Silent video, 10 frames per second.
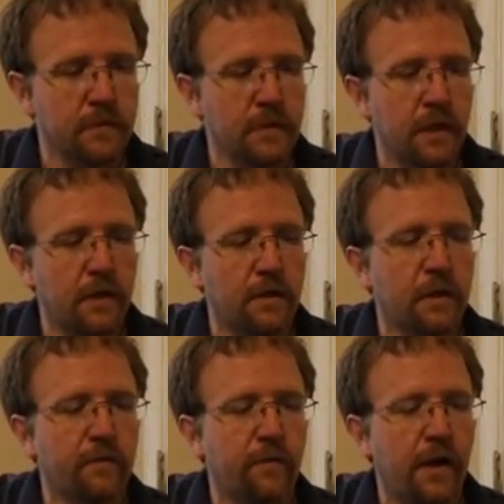Stay on
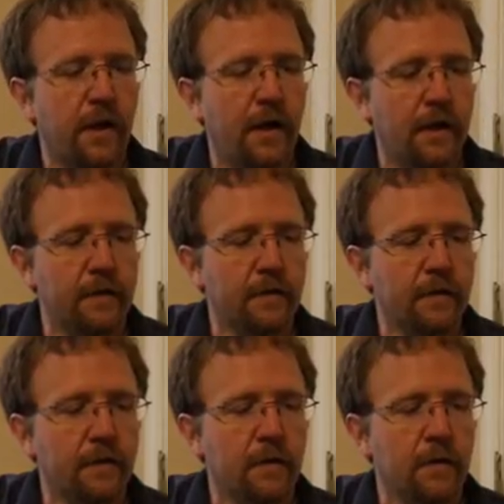D flat.
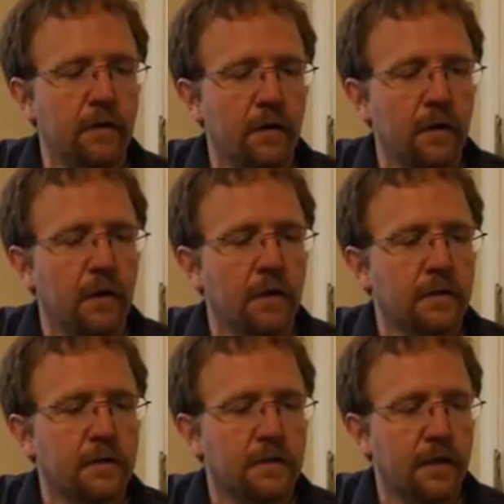
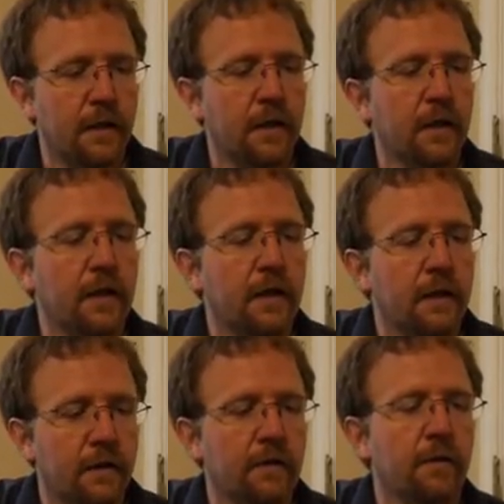C.